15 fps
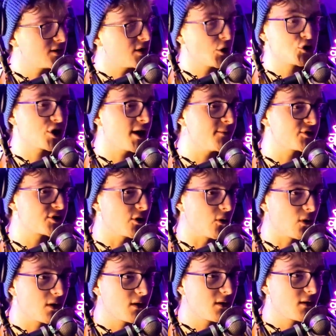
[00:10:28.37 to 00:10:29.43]
No shame at all.
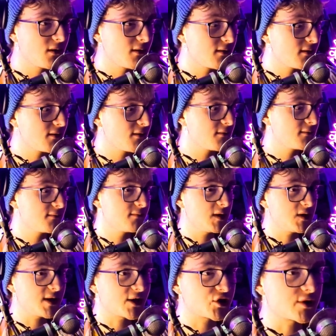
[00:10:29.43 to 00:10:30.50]

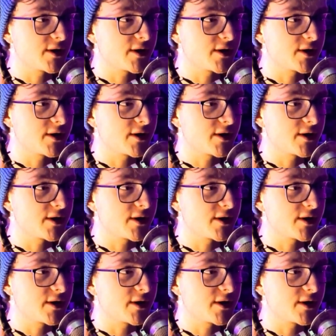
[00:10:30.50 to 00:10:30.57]
It's actually,